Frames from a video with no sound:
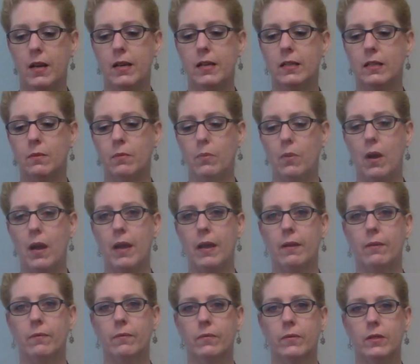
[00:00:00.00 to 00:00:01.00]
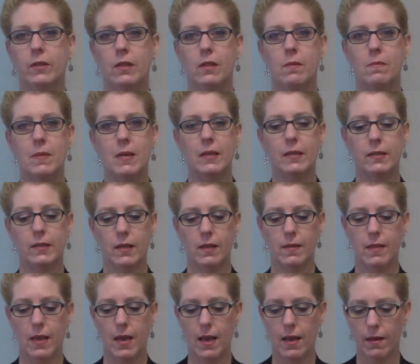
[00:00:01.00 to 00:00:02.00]
spray. See the mist on
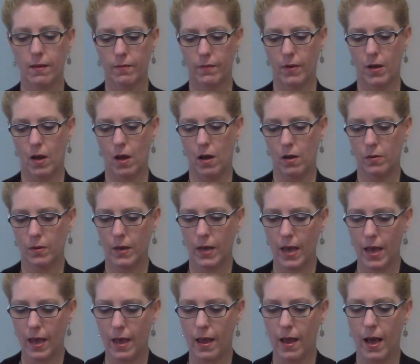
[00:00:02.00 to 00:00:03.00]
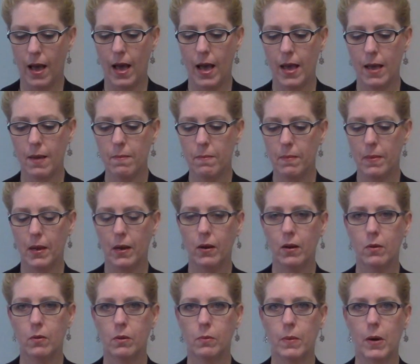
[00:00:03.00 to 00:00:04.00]
that? Okay, I'm Mary
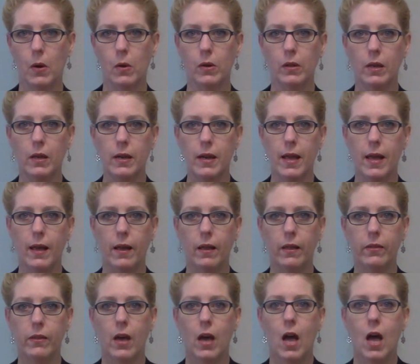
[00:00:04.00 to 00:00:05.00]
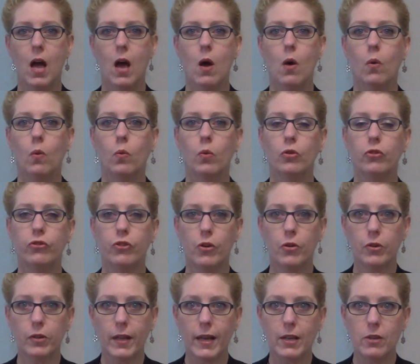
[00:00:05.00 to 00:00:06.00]
with Powerline Health. We're so
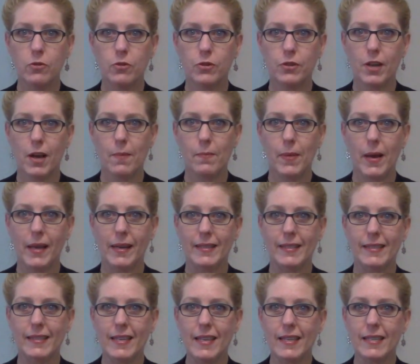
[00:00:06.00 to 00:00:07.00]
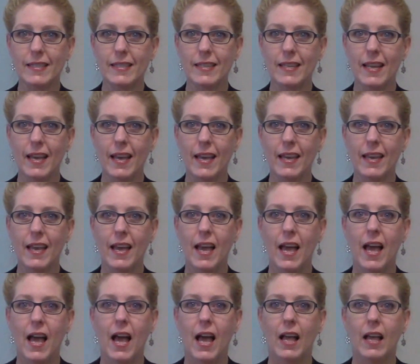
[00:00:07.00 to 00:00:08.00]
glad you stopped by to see us today.
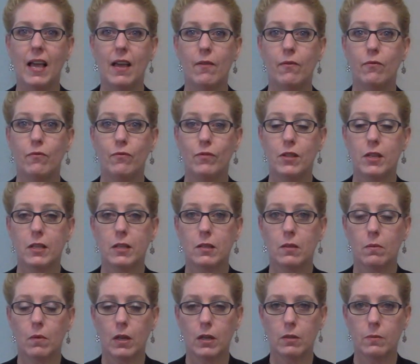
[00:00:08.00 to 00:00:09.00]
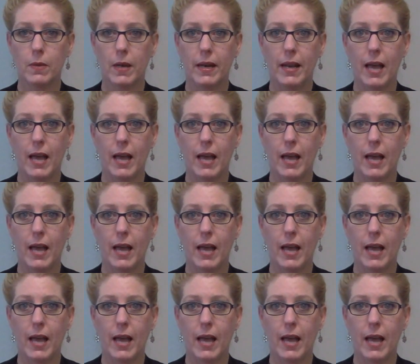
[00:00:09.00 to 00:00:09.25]
If this has been